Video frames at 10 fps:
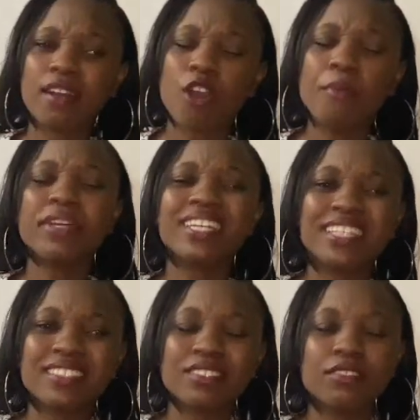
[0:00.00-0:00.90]
like,
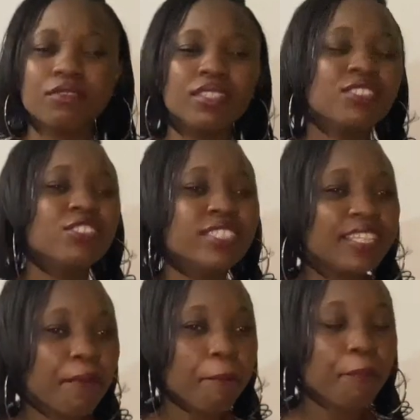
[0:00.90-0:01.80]
oh, this person
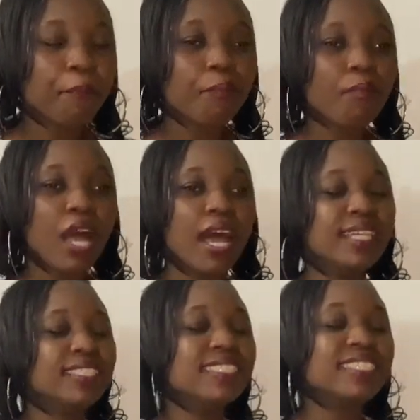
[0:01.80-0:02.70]
is doing things.
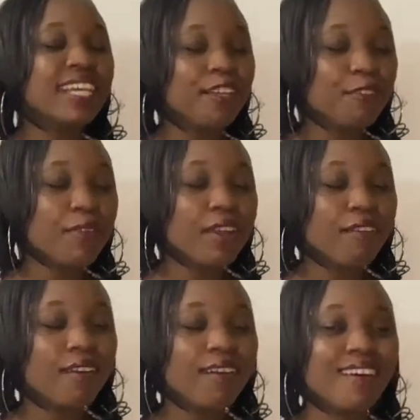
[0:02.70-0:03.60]
And especially where
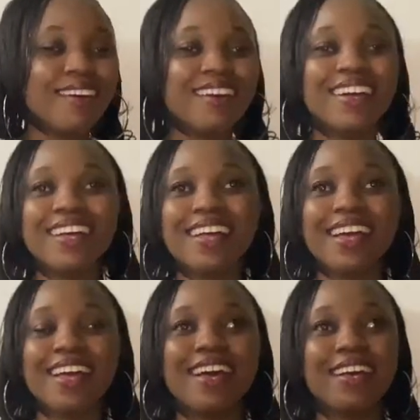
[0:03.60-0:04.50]
you have interesting
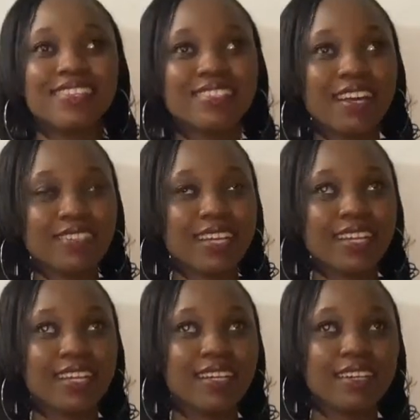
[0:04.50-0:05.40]
content, catchy
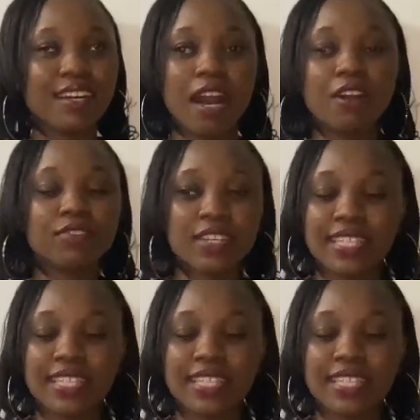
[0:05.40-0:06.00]
titles and all those